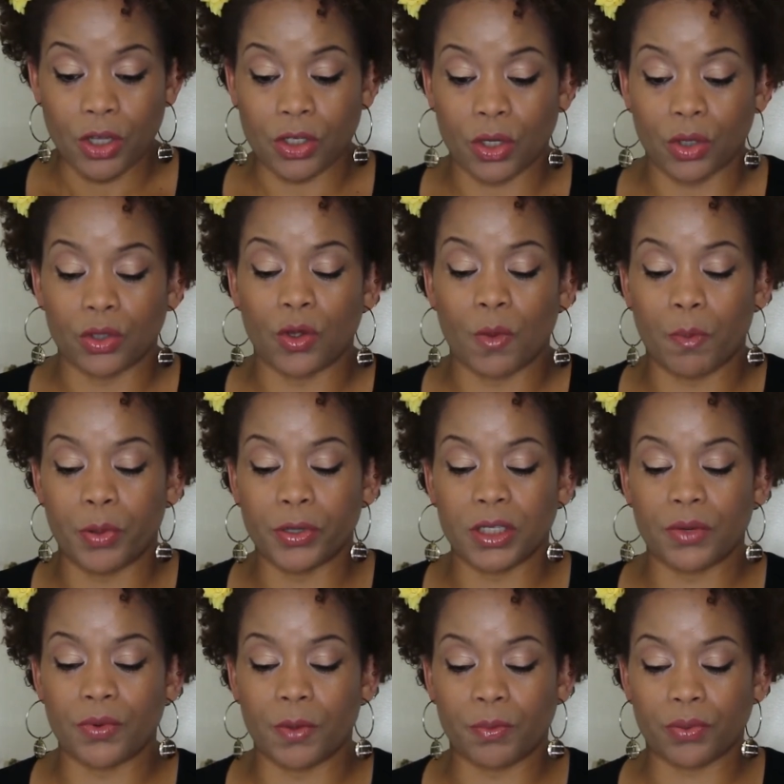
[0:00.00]
So the
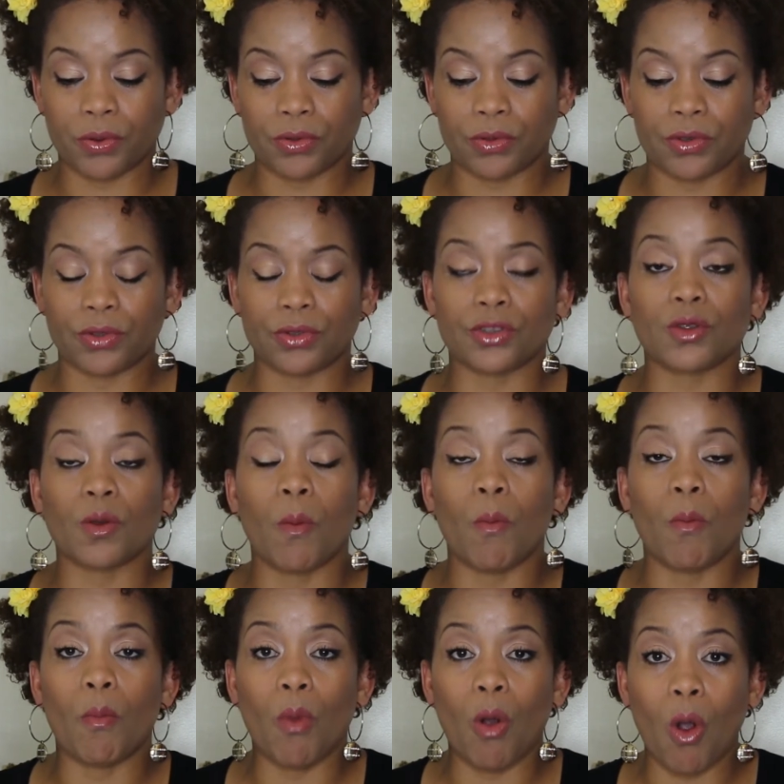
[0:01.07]
body will produce
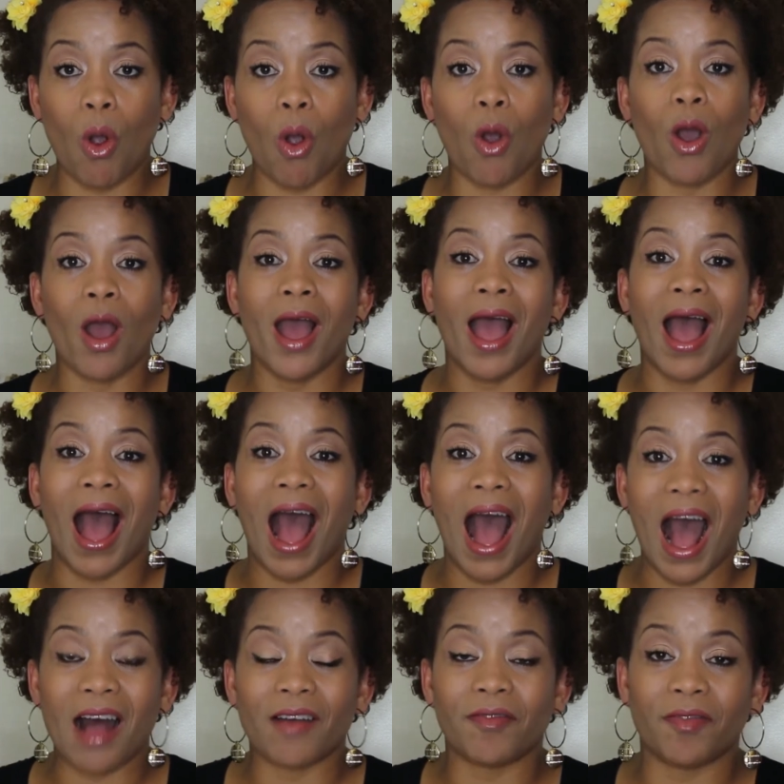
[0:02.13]
more
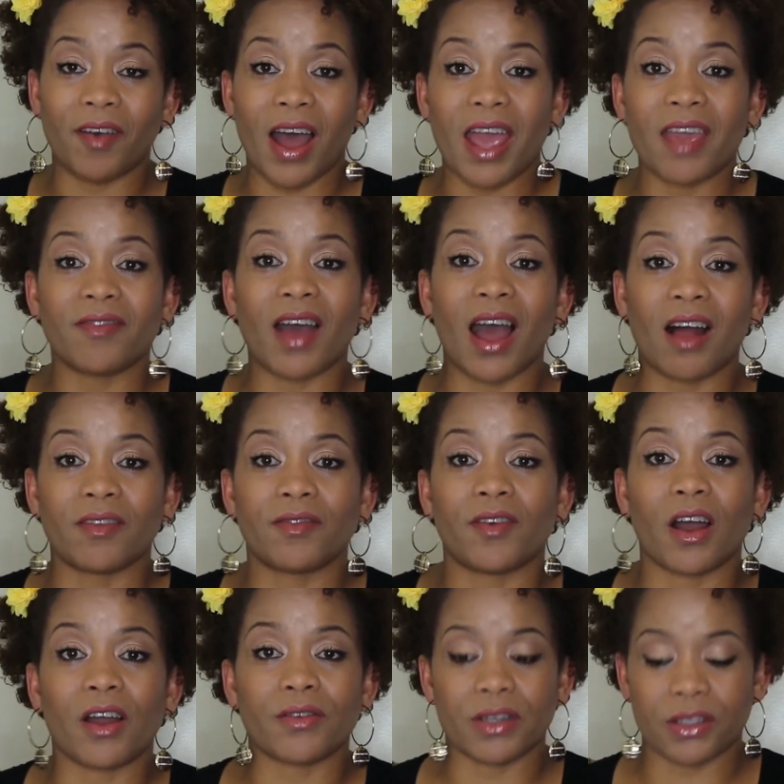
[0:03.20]
5-alpha
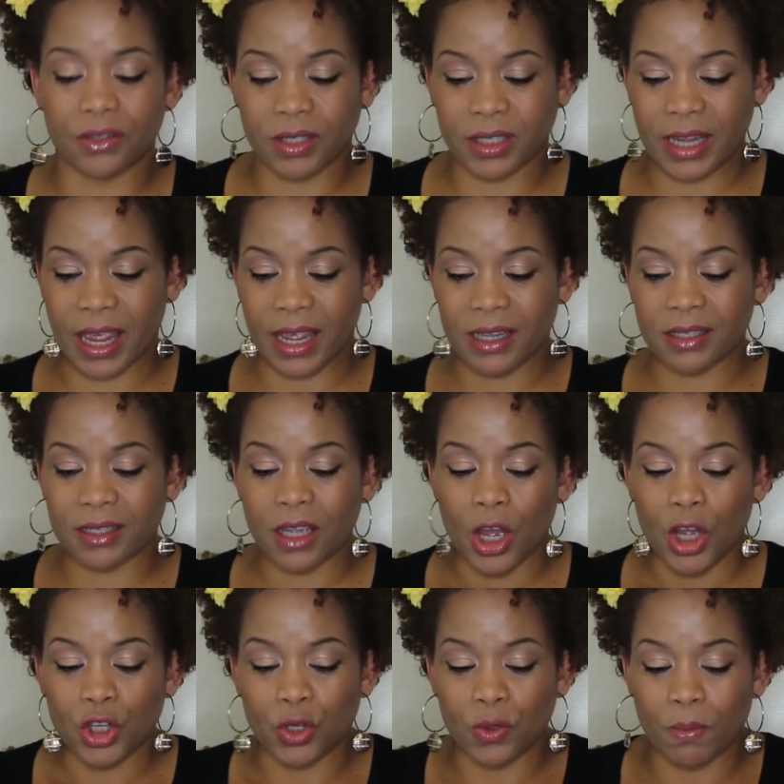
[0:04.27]
reductase
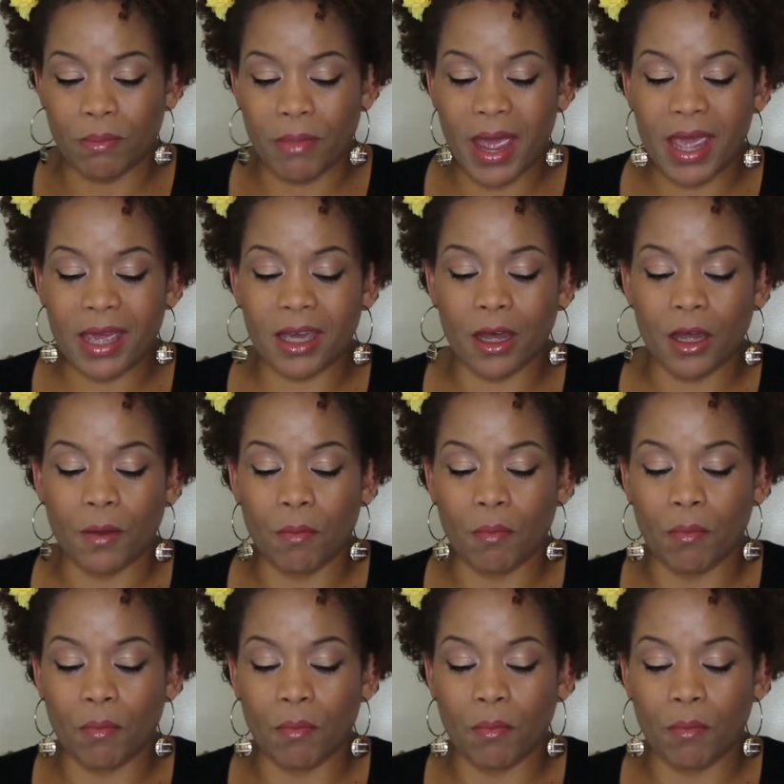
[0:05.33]
to make